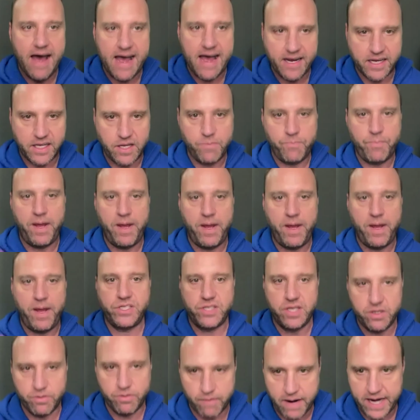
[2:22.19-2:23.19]

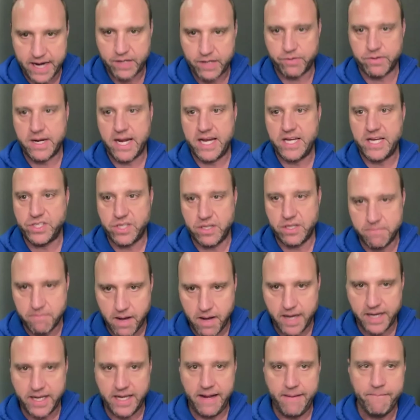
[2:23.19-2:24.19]
occupation, recreation,
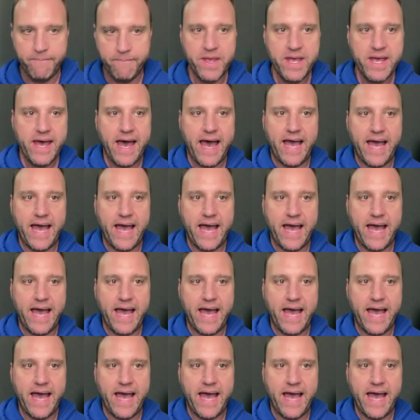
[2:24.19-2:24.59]
money.